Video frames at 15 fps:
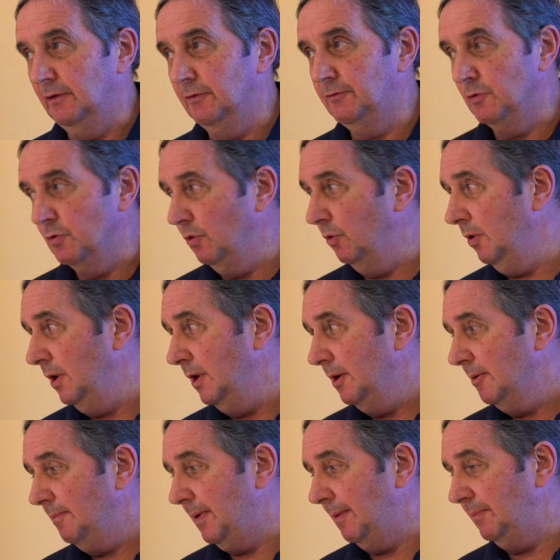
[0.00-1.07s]
full
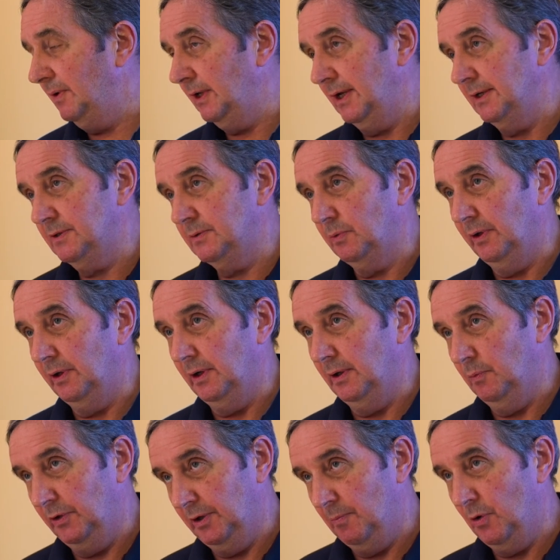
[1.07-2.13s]
pump tests with
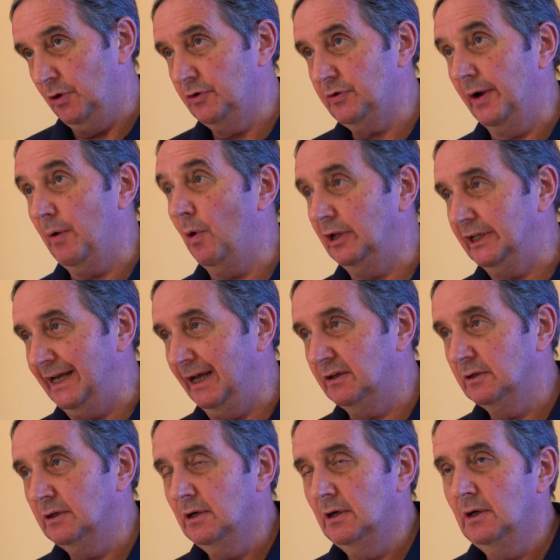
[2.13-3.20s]
a monitoring well yet,
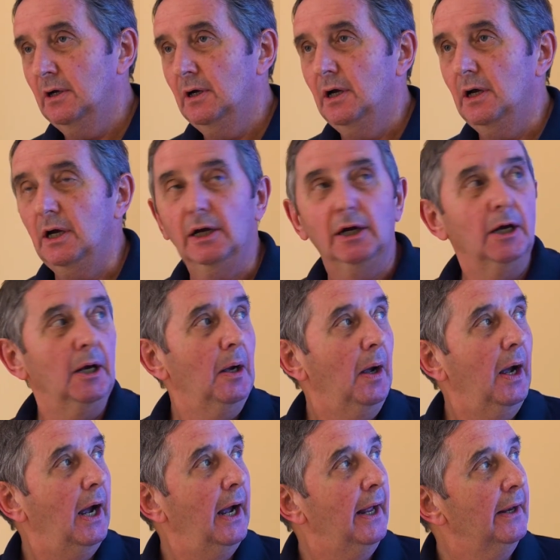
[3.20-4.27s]

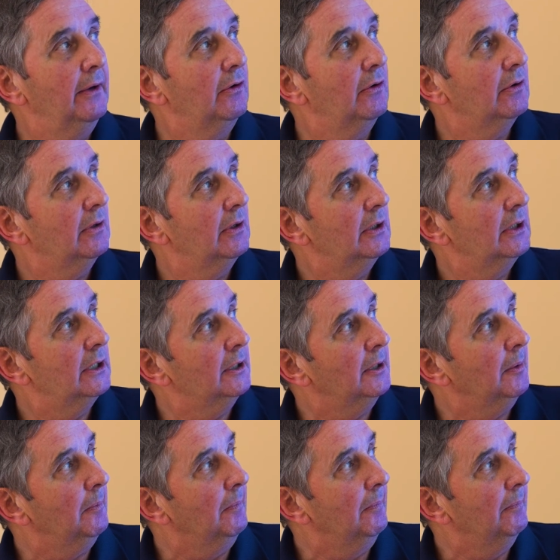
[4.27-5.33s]
and
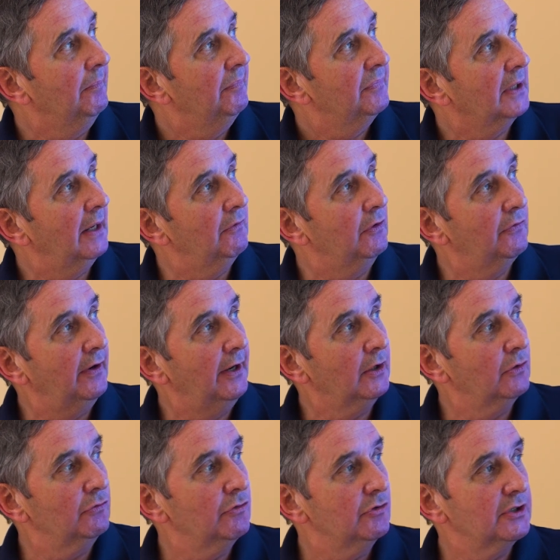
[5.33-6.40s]
gave us very
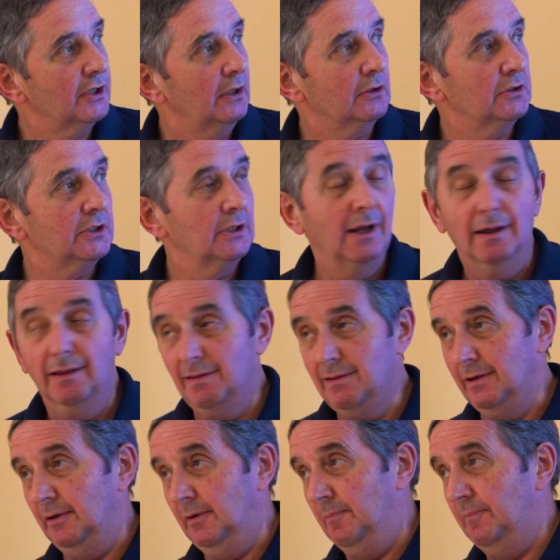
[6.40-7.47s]
good results.
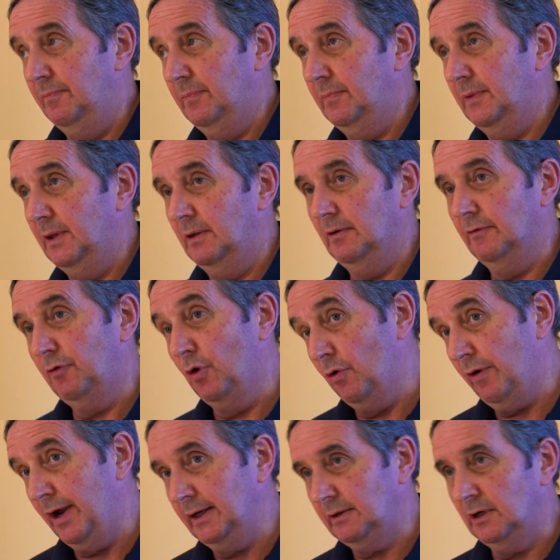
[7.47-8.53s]
The flow
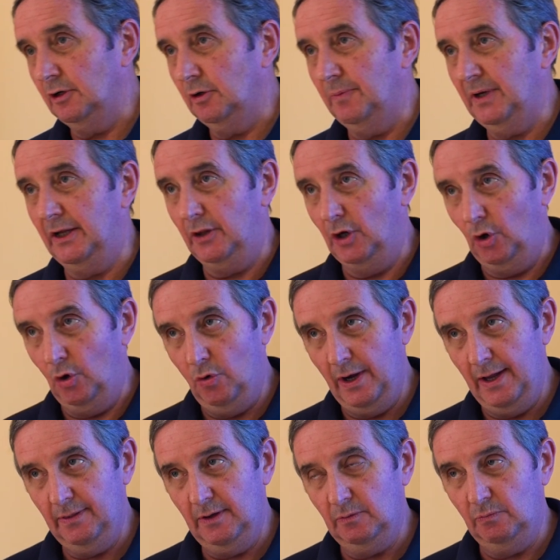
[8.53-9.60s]
rate a little bit at the low
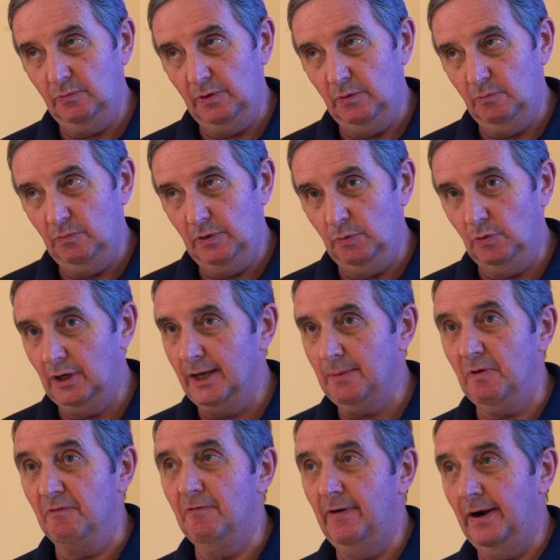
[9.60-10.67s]
end that we would like,
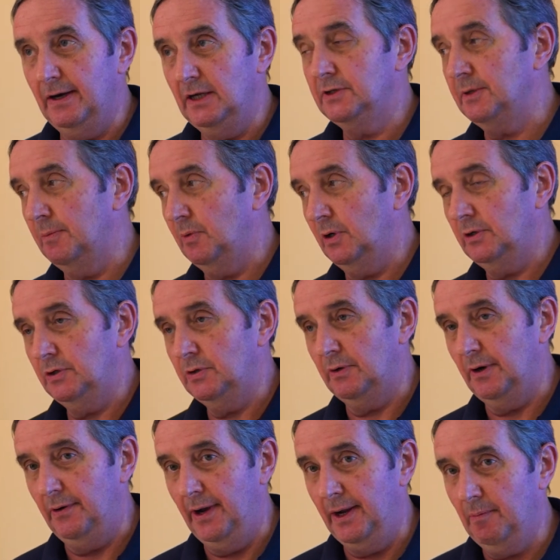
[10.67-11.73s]
but very similar to
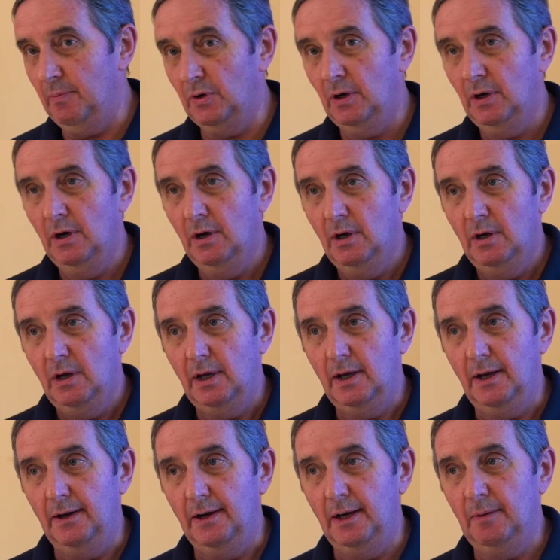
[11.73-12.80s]
our
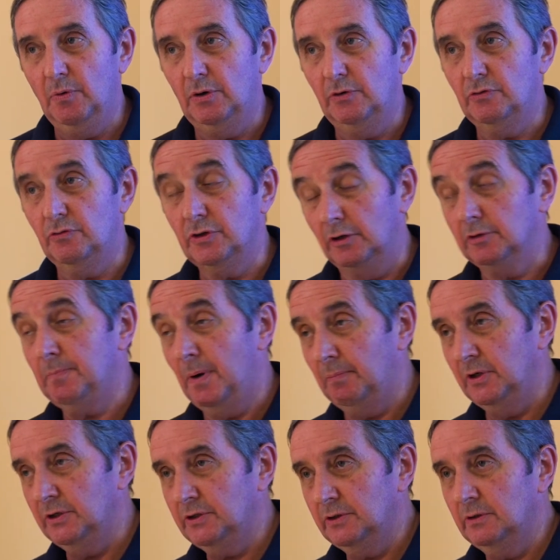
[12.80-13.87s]
neighbor's results
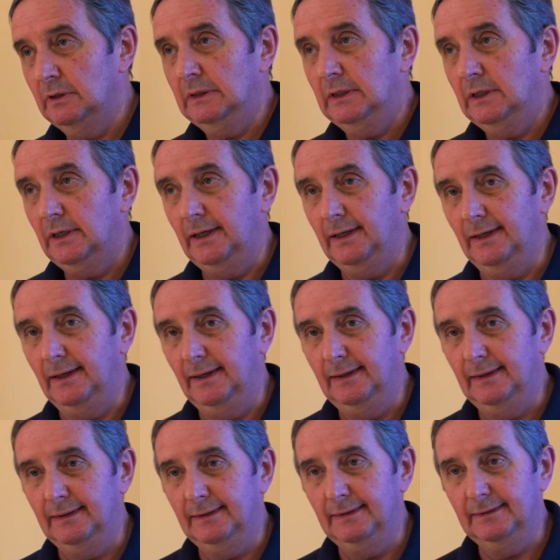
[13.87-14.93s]
published
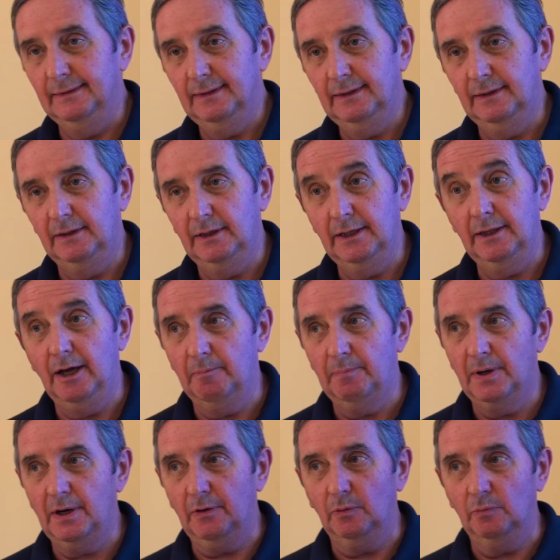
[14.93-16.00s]
in that
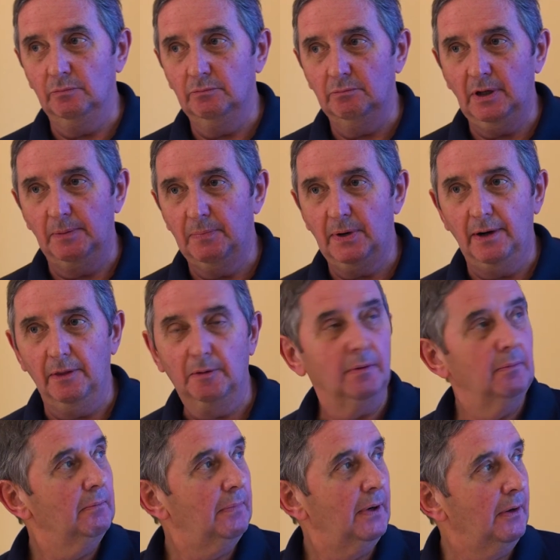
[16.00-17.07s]
part
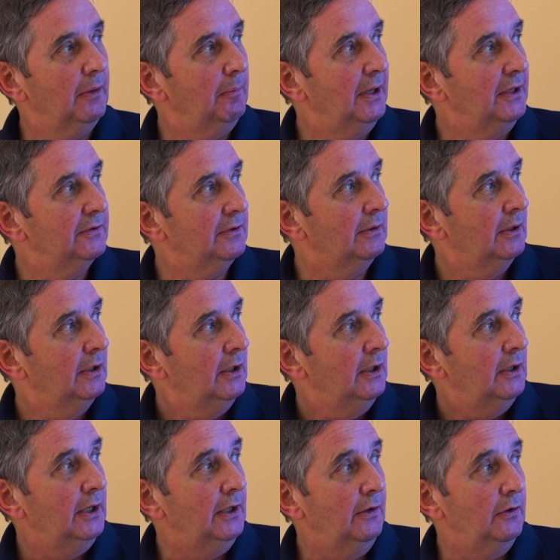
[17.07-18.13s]
of the basin.
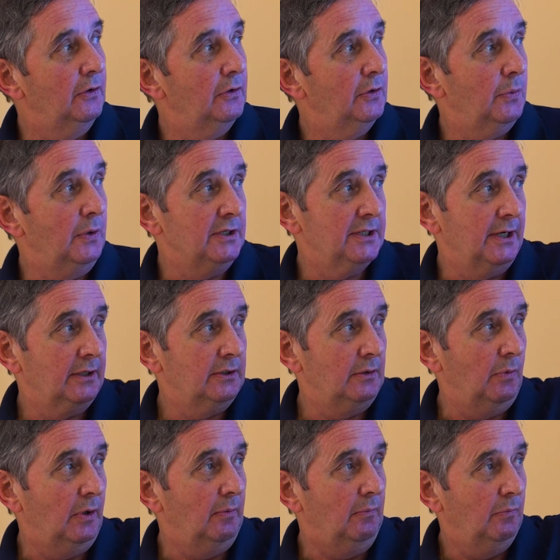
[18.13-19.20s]
In the northwest sector,
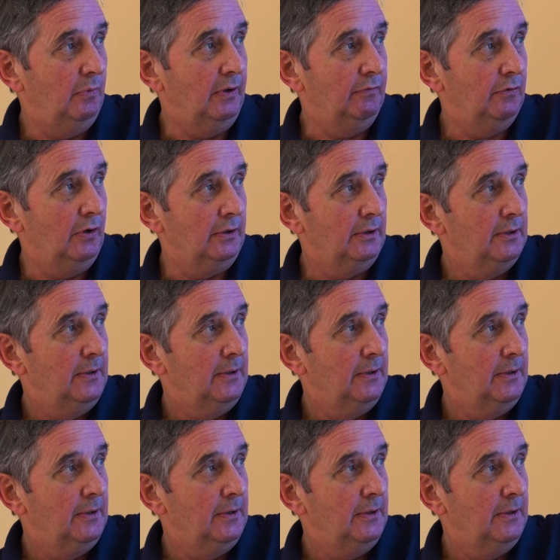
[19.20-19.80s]
well, we've got